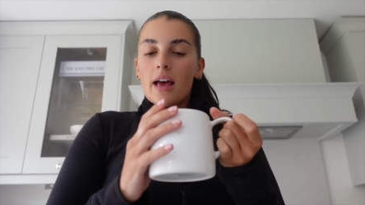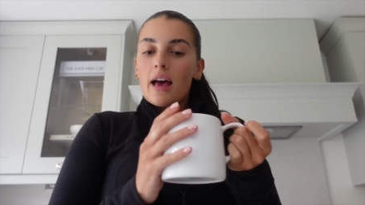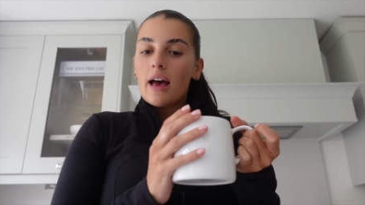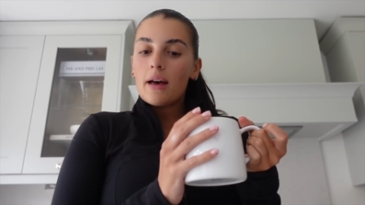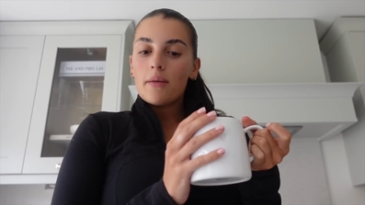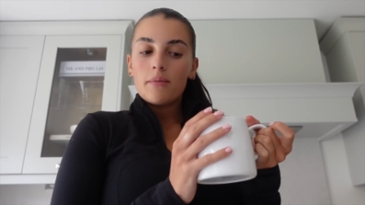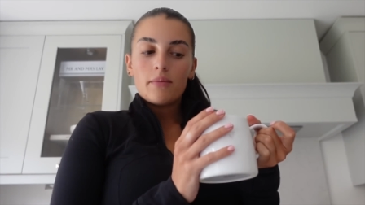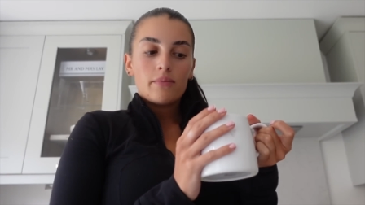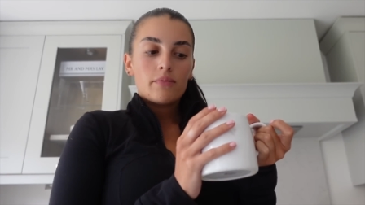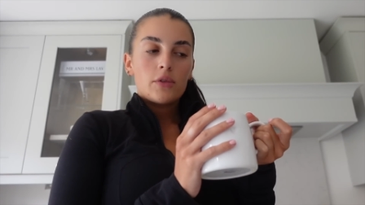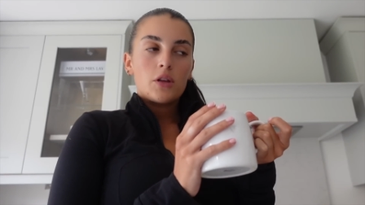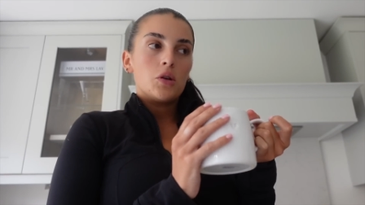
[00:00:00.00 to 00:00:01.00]
Um,
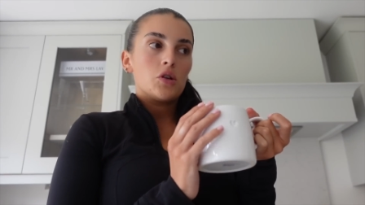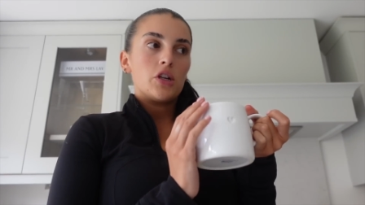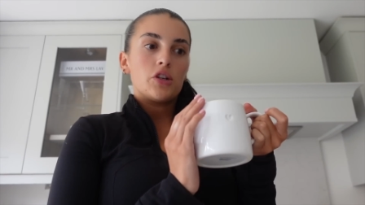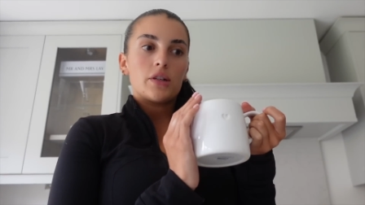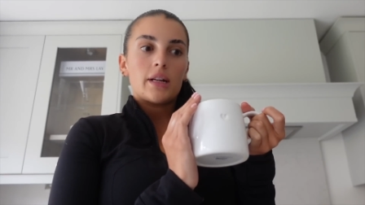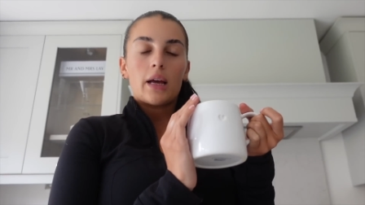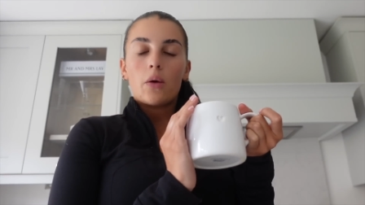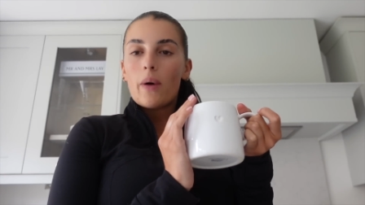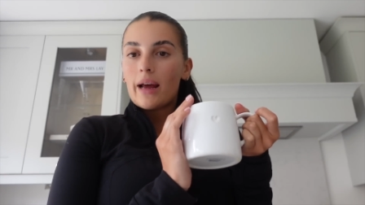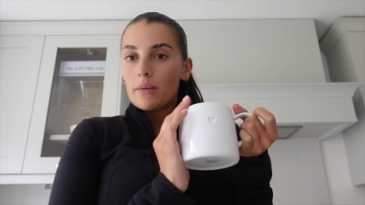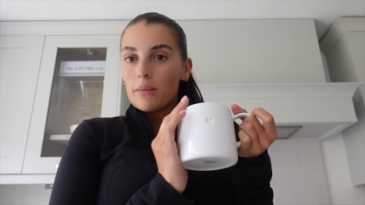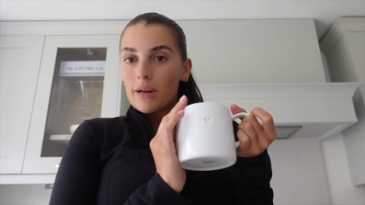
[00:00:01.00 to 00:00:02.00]
usually just like
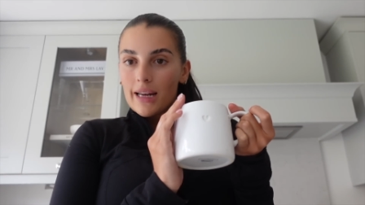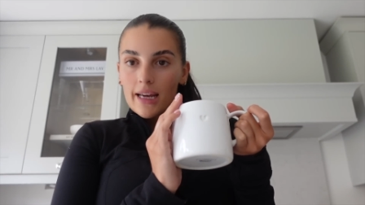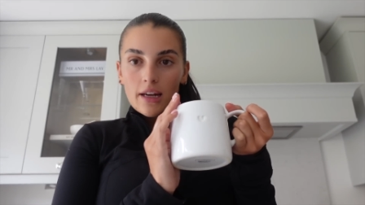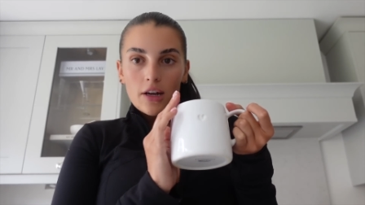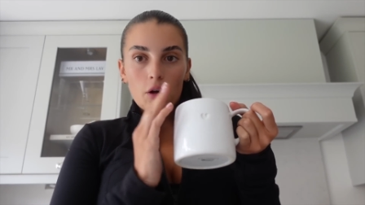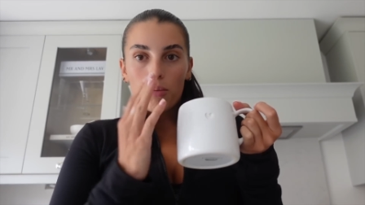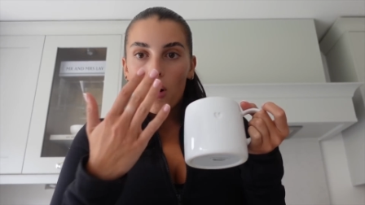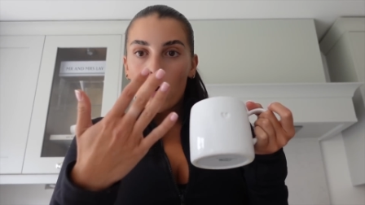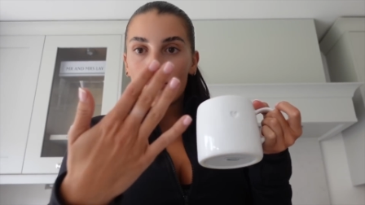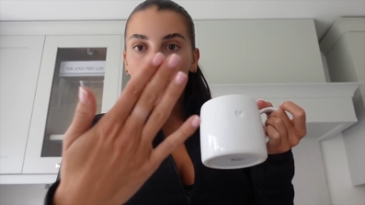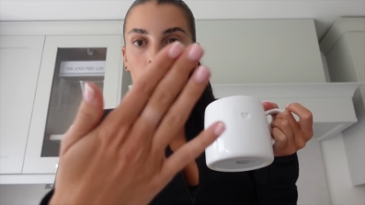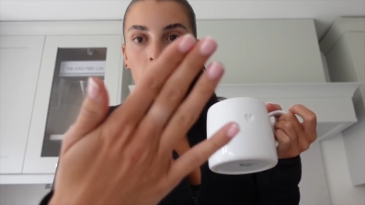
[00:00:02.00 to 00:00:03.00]
while I'm cleaning or
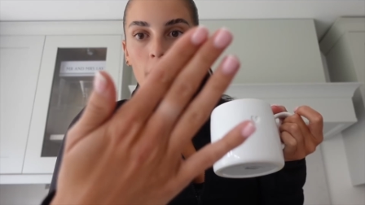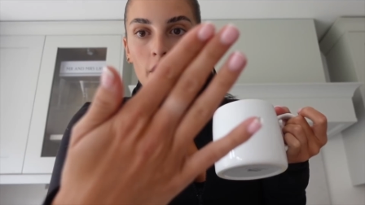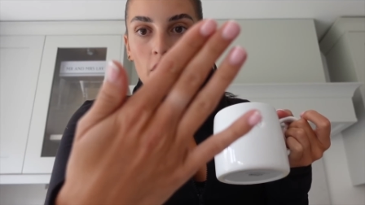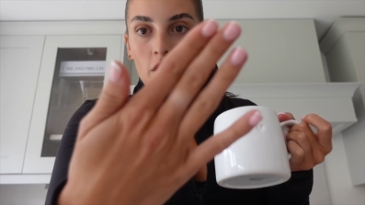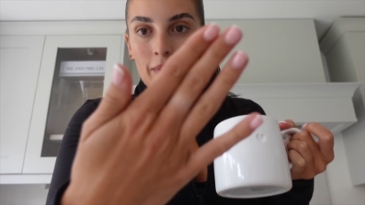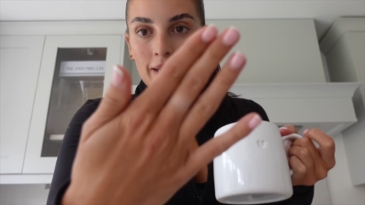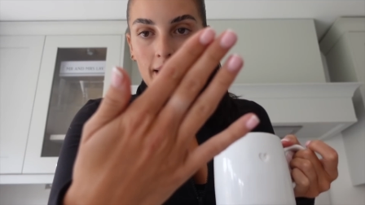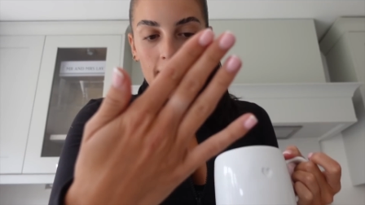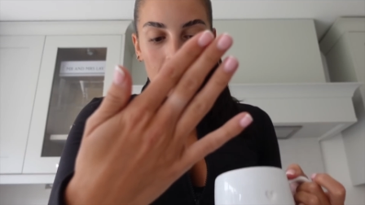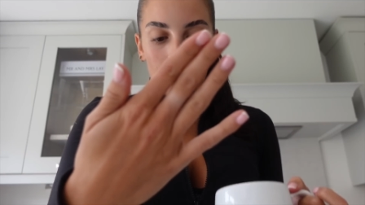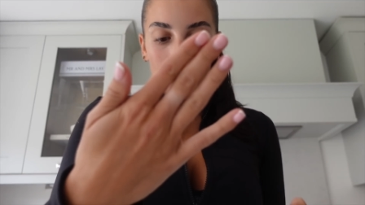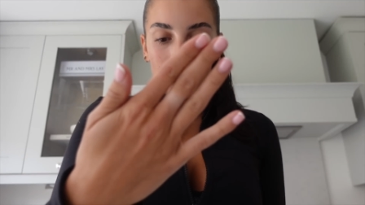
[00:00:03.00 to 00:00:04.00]
pottering. Look at my
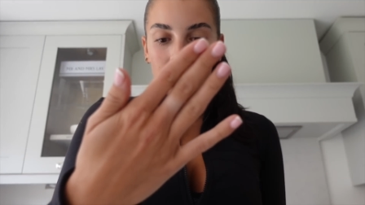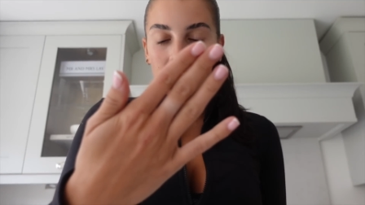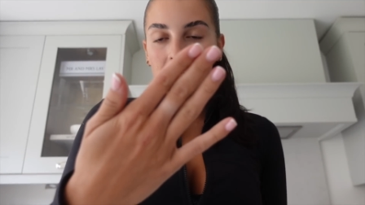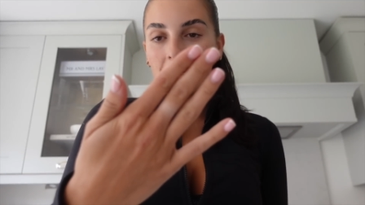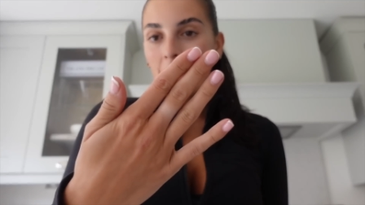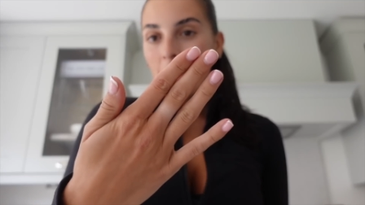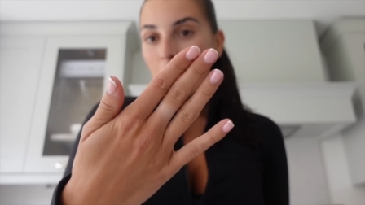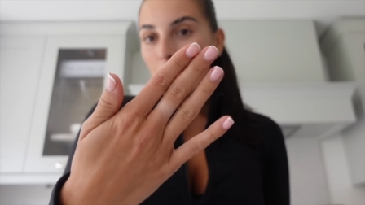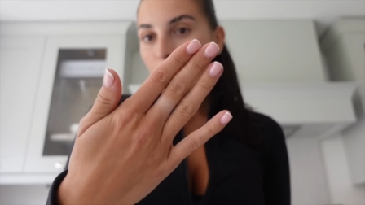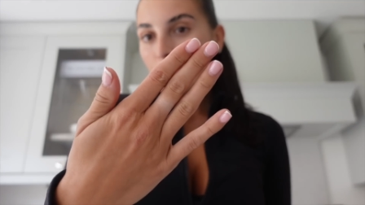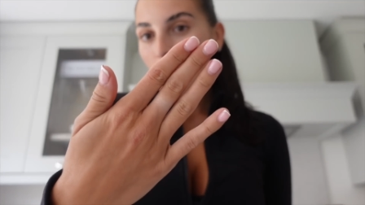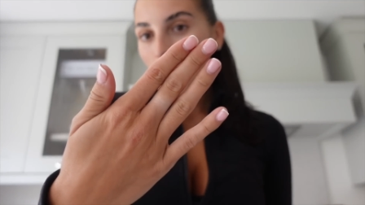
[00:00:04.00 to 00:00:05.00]
tan lines
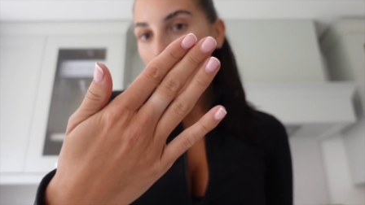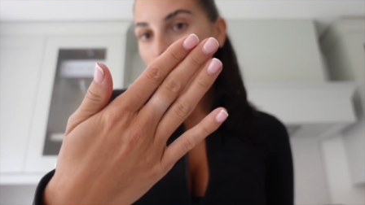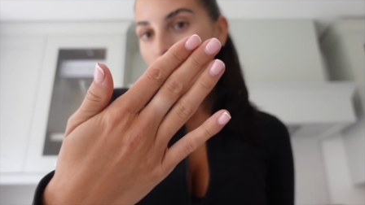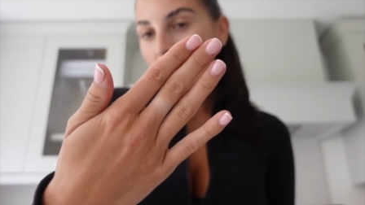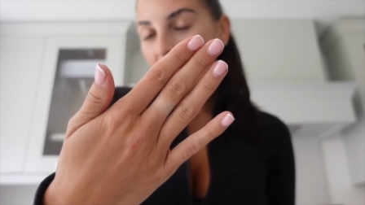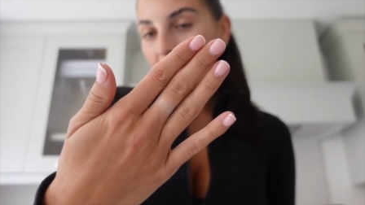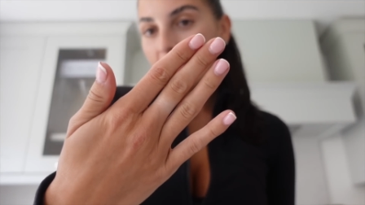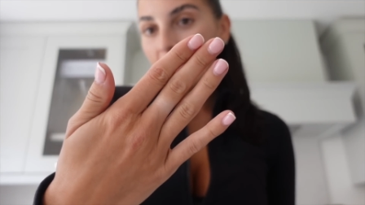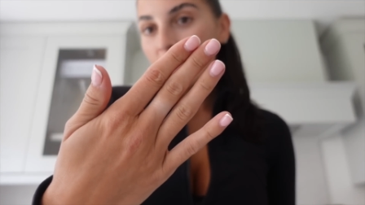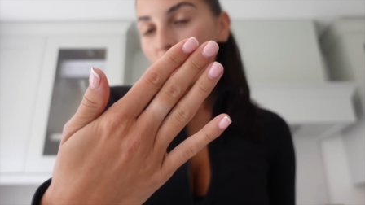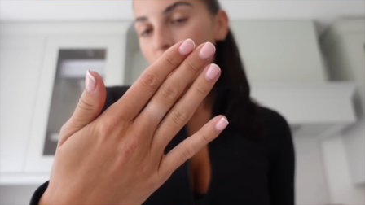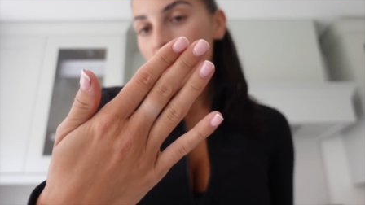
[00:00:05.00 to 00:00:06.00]
from my rings. I
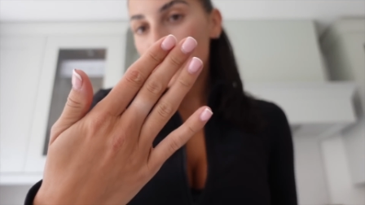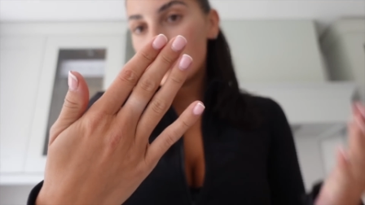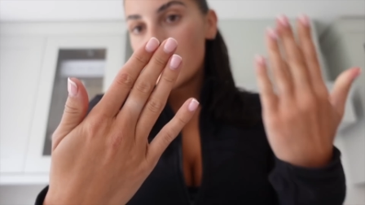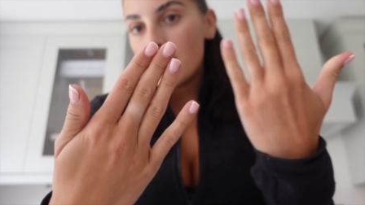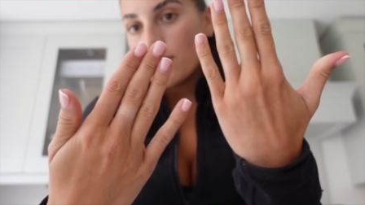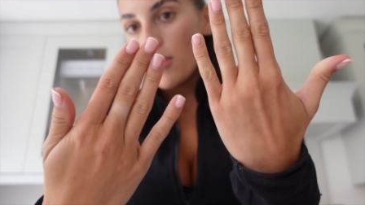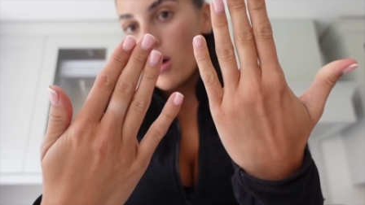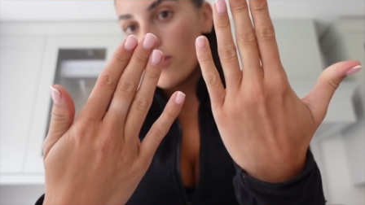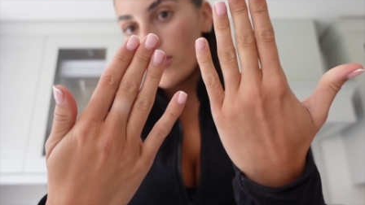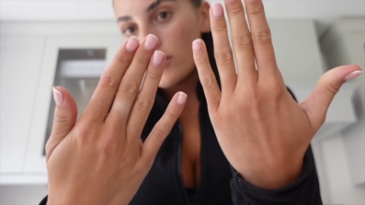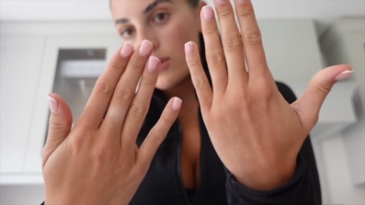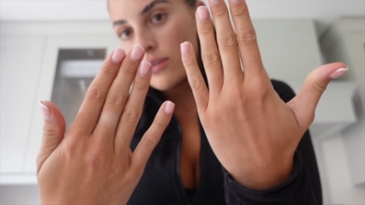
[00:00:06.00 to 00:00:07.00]
literally never take them
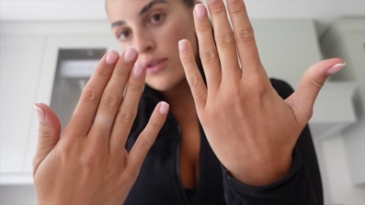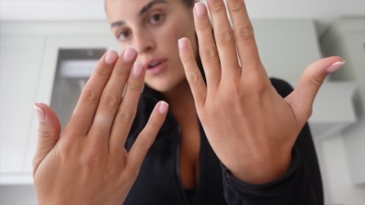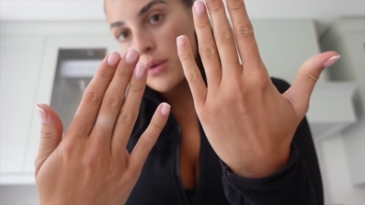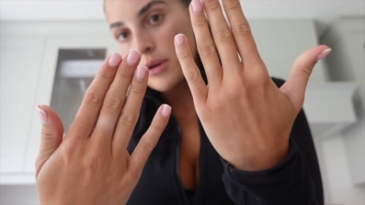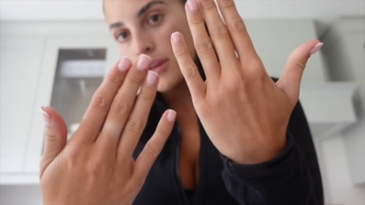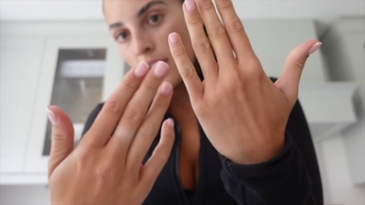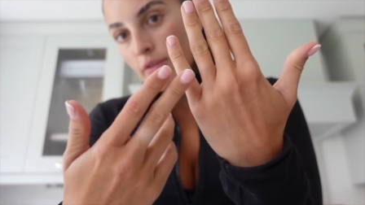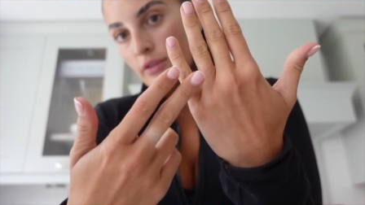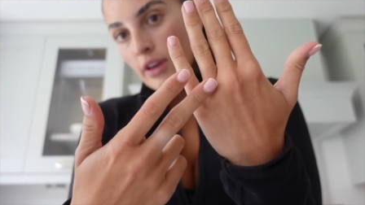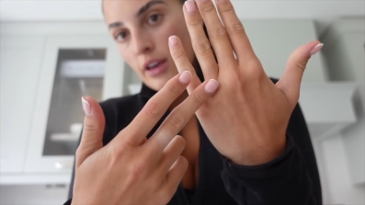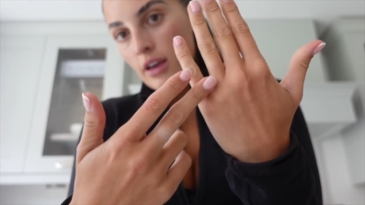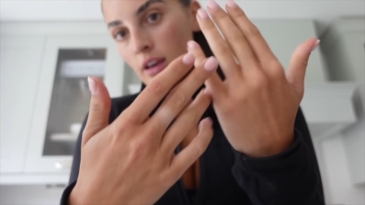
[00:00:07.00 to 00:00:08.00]
off. I don't know if I've got one on that
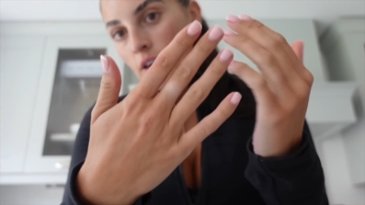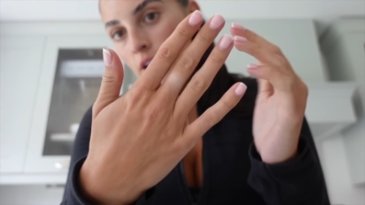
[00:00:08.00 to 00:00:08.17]
finger.